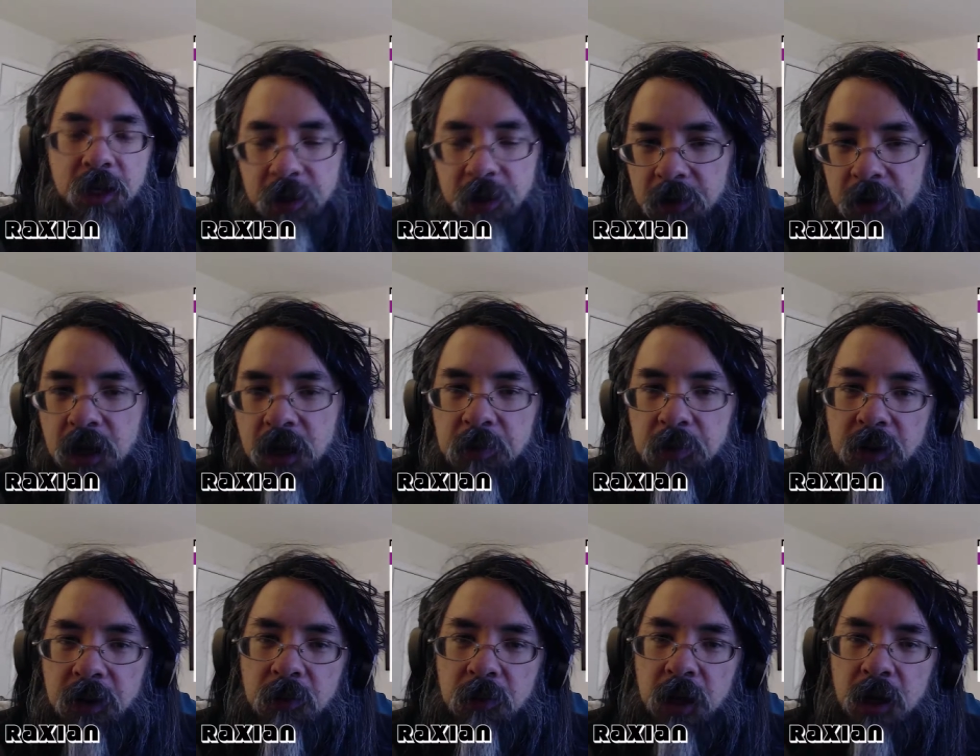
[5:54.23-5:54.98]
There were a
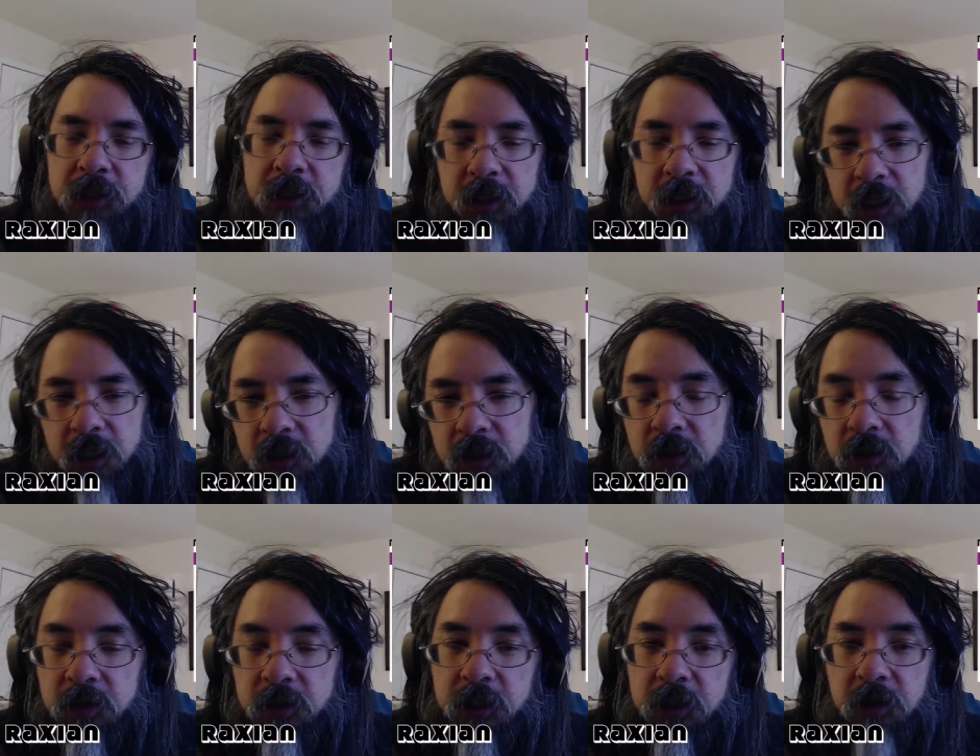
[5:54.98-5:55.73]
couple that were watching, like,
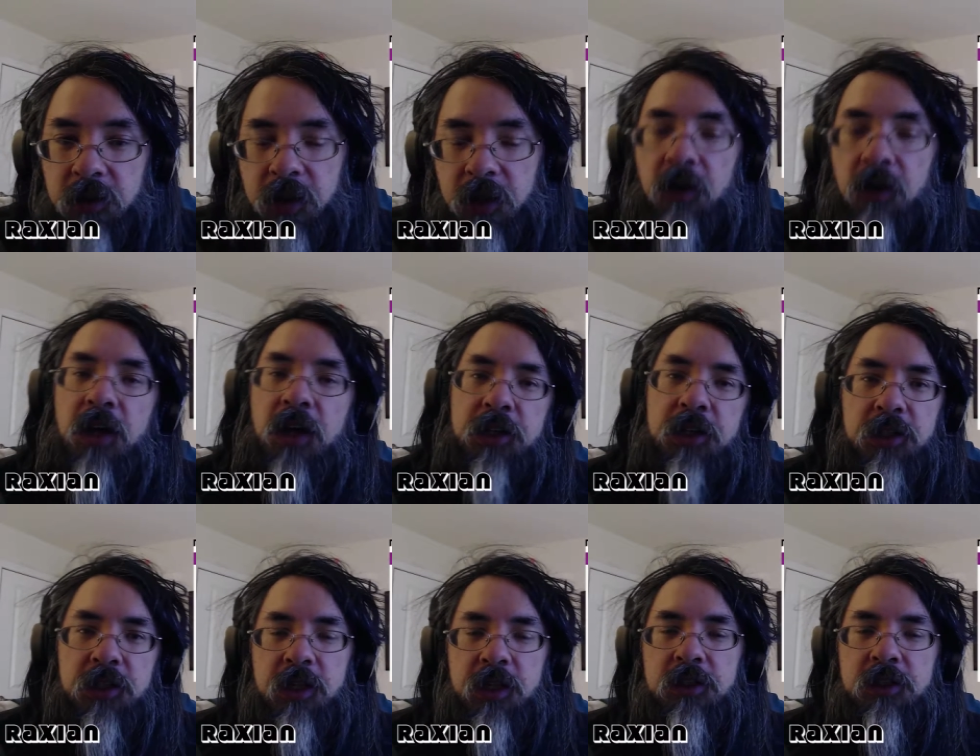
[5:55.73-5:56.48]
oh, you know, oh,
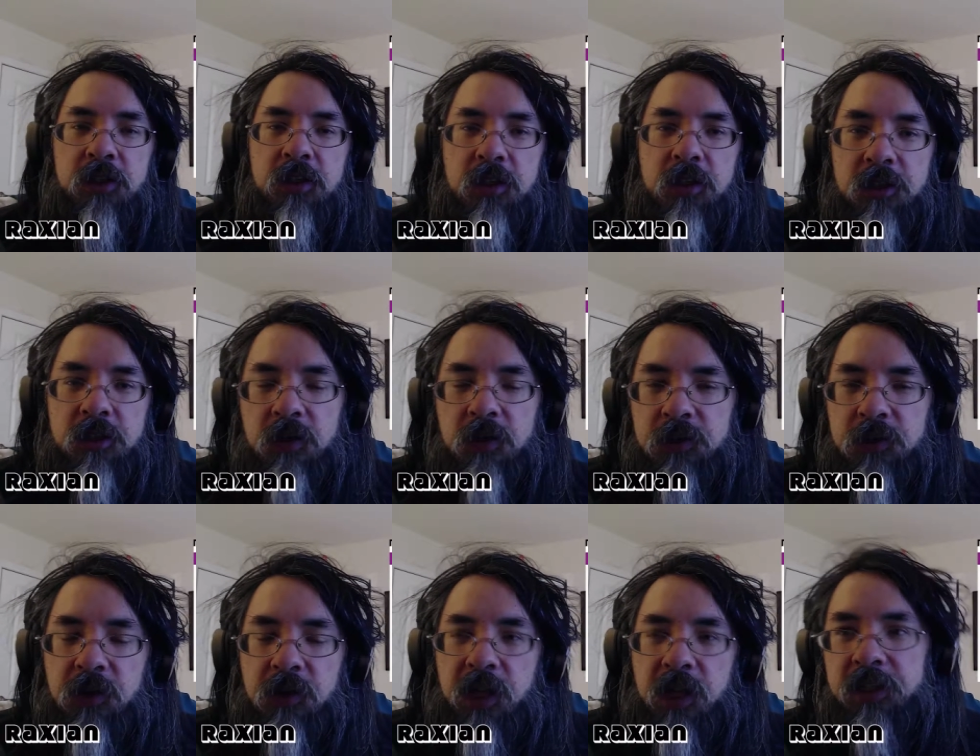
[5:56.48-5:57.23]
that's that's uh, so and
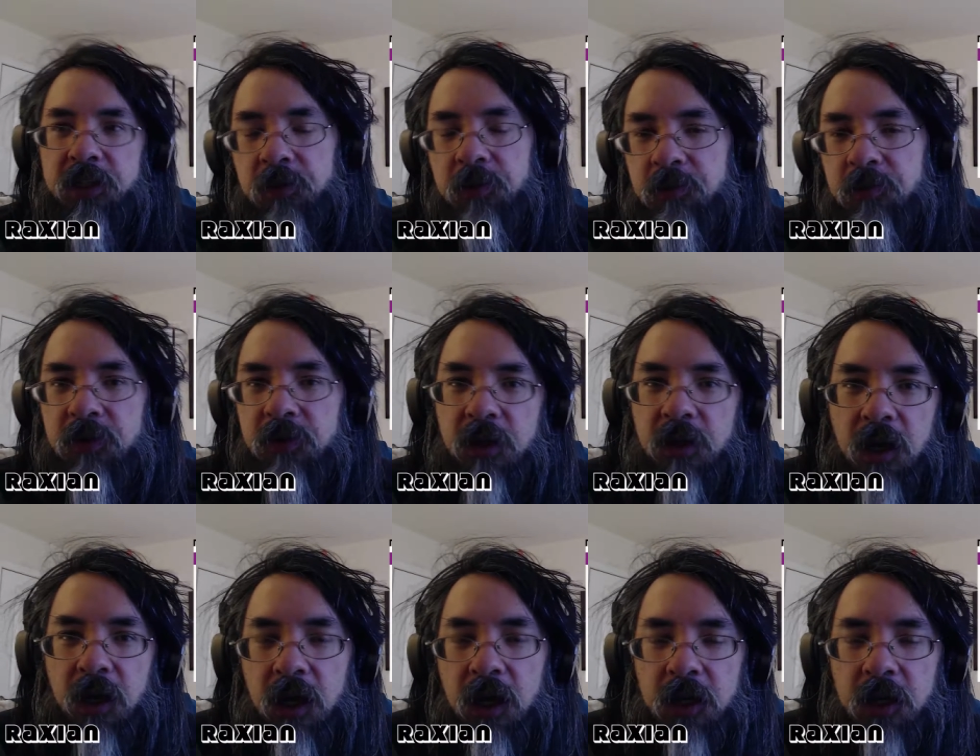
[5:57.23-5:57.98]
so, that's the,
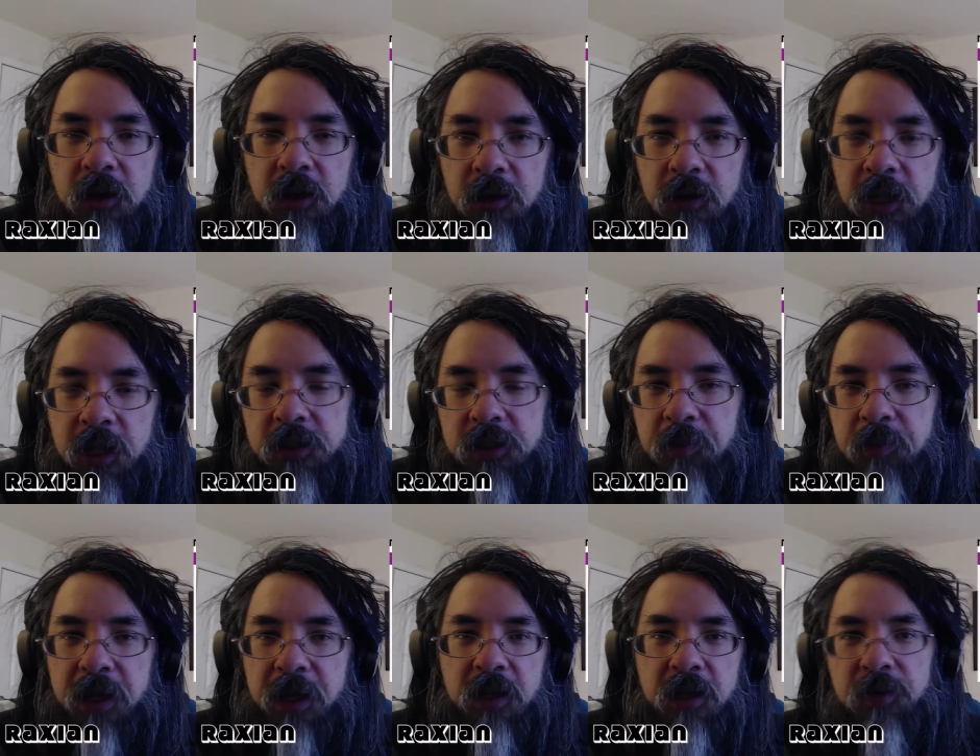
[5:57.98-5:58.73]
you know, that's the
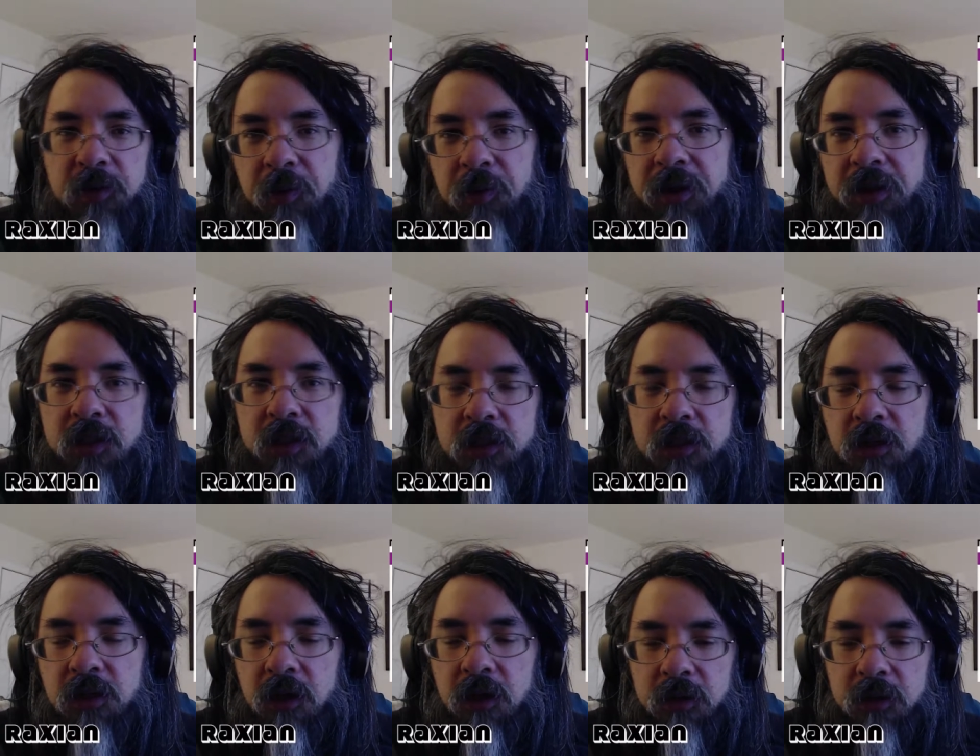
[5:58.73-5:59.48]
band that made this
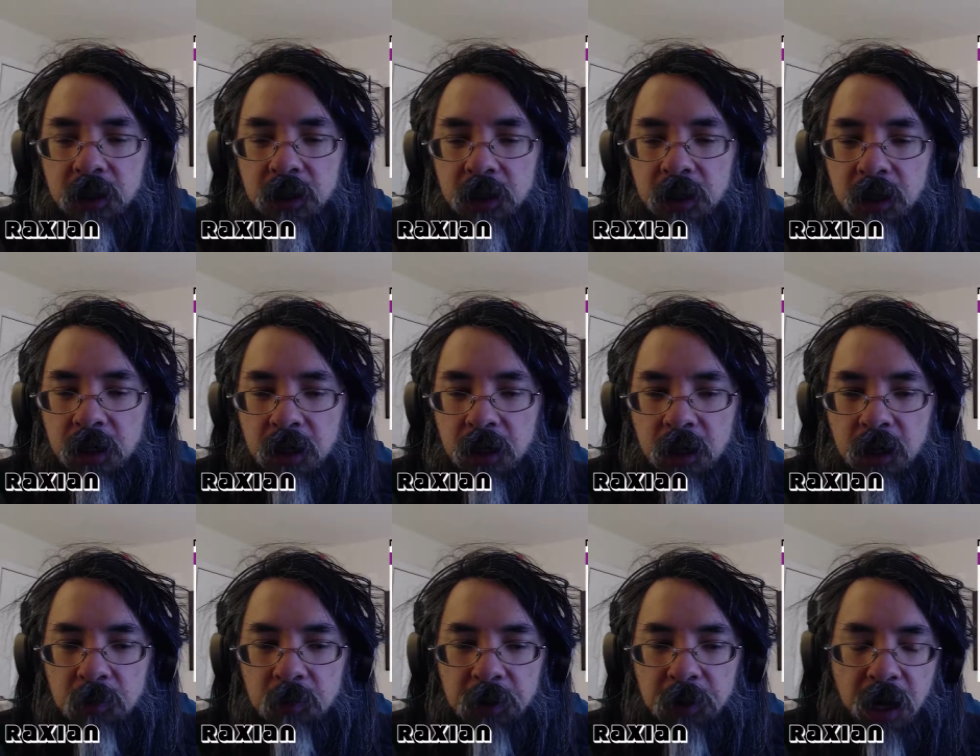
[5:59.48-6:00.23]
song.
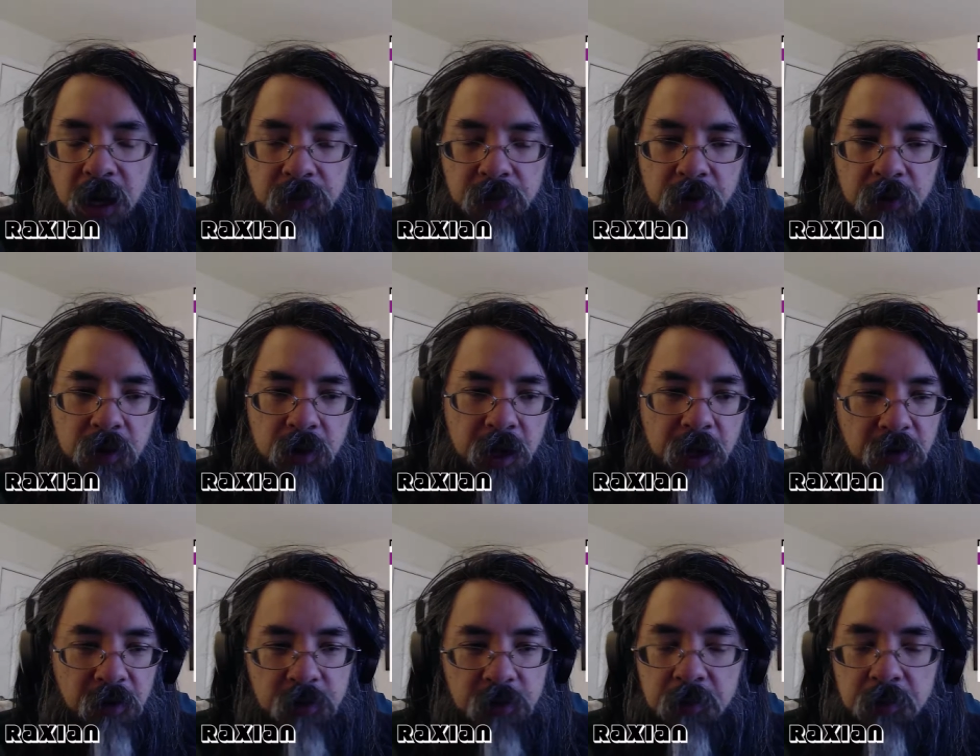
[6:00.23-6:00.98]
But after
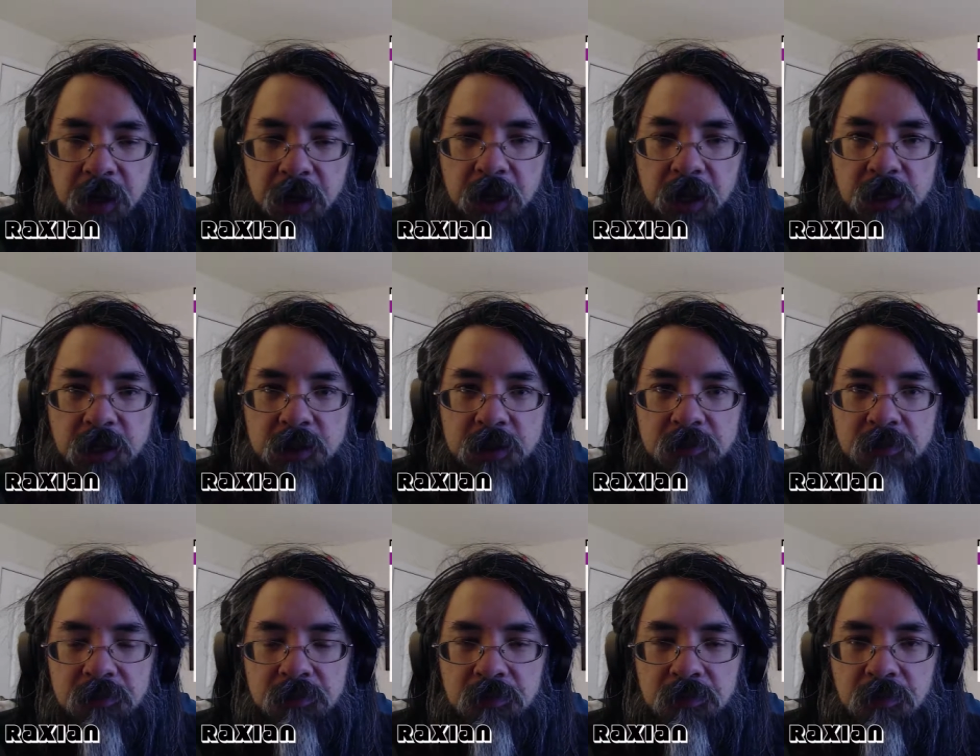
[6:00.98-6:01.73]
like a few
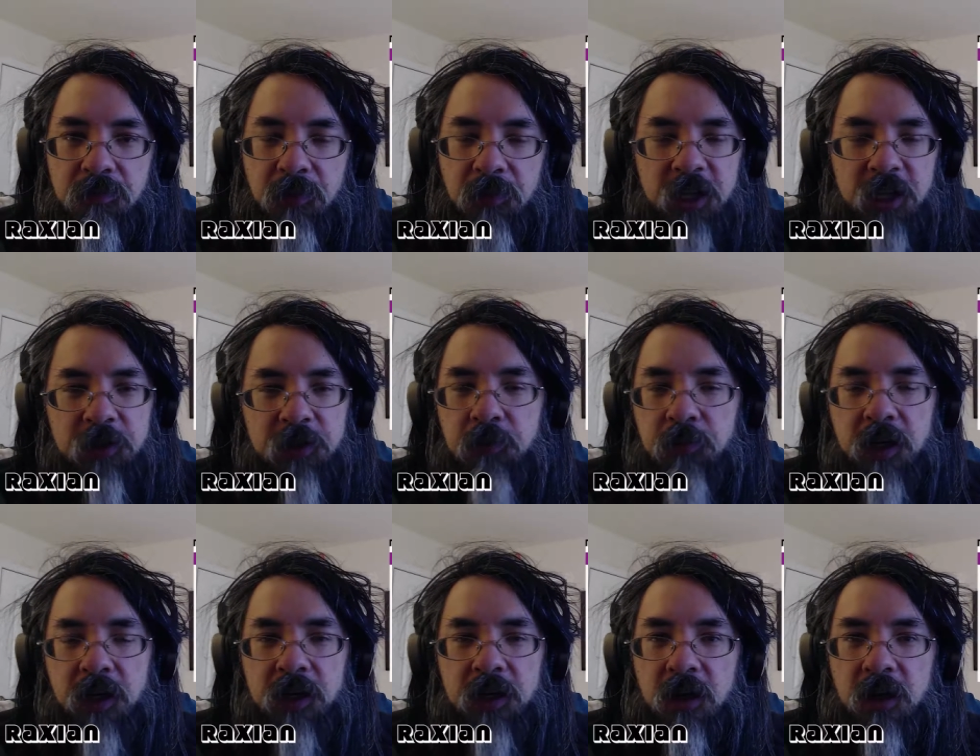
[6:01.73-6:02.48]
minutes, they just
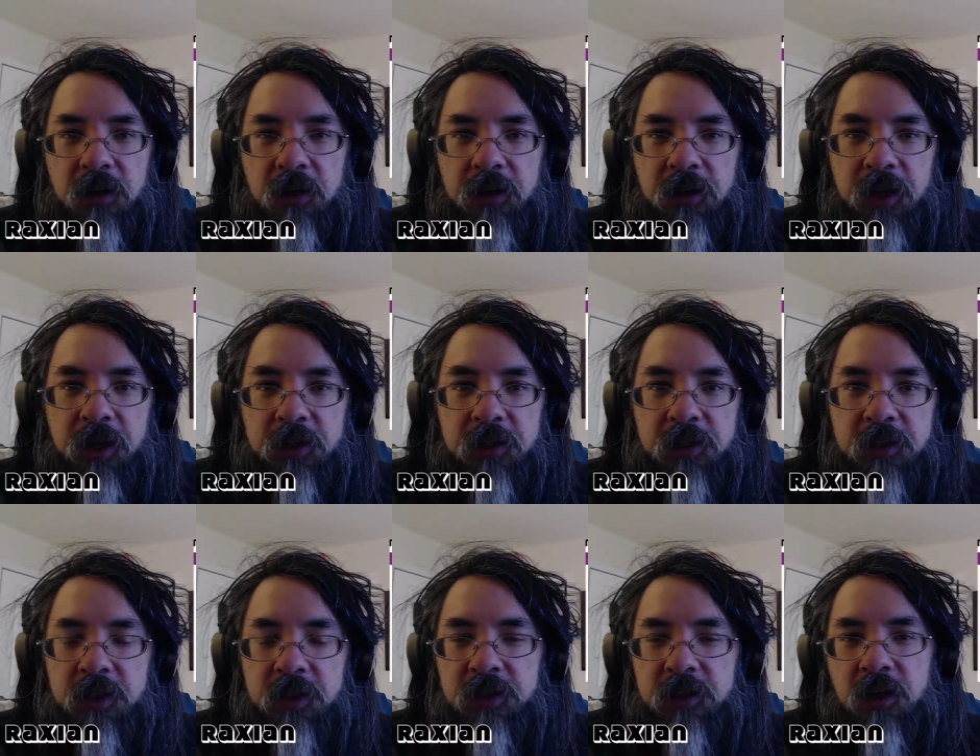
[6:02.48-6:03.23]
went on to other
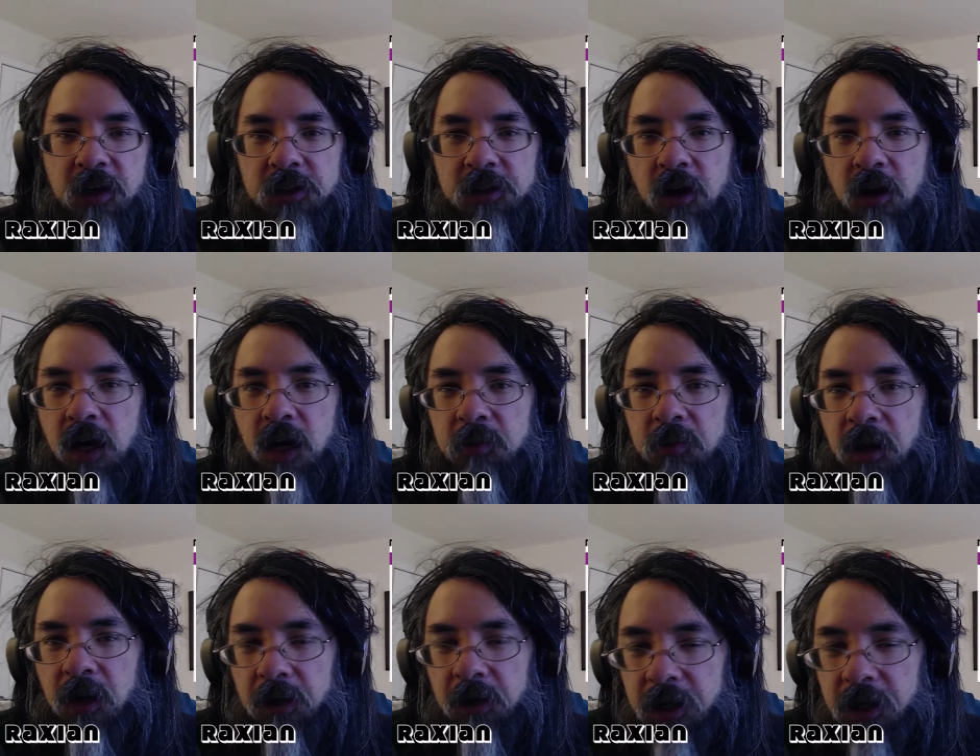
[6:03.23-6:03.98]
things. They started talking
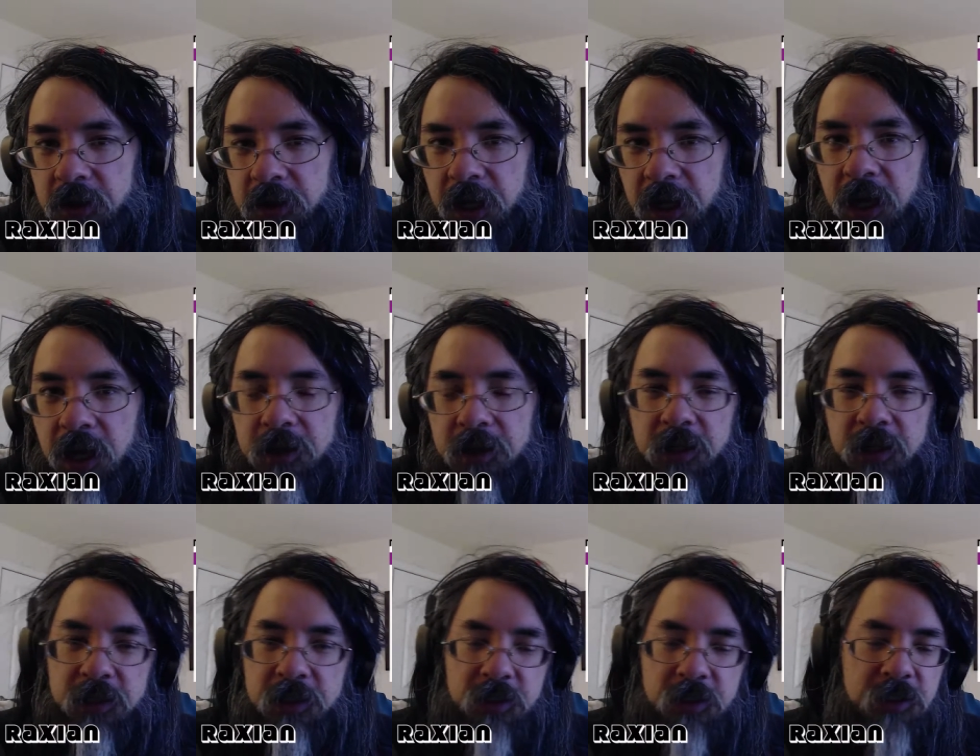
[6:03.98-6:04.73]
about internet and
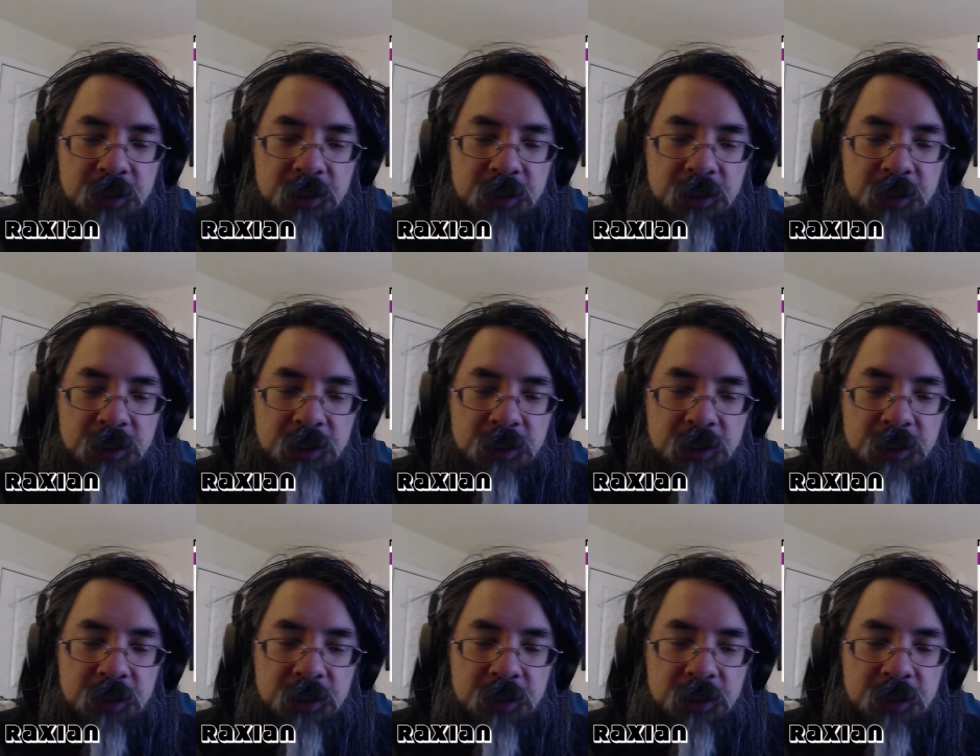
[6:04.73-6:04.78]
this and